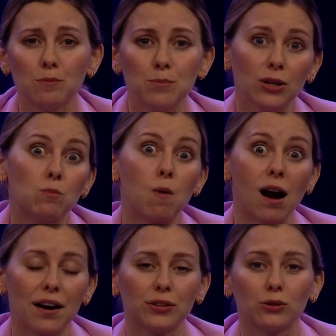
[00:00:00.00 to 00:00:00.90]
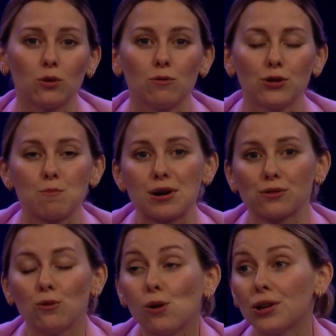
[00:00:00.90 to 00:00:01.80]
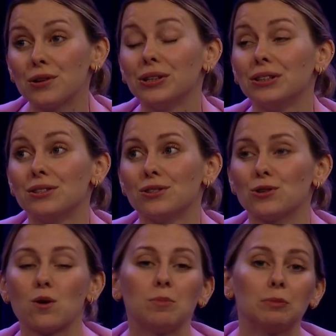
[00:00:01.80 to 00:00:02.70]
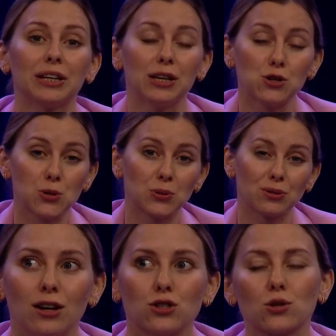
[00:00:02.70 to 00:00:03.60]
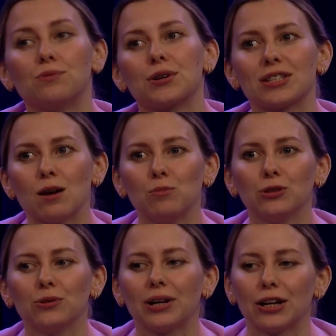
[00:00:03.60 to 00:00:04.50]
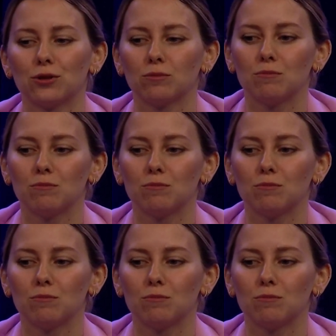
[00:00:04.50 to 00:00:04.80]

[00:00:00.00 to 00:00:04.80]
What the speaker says: big part of your portfolio is your publications. So for example, you can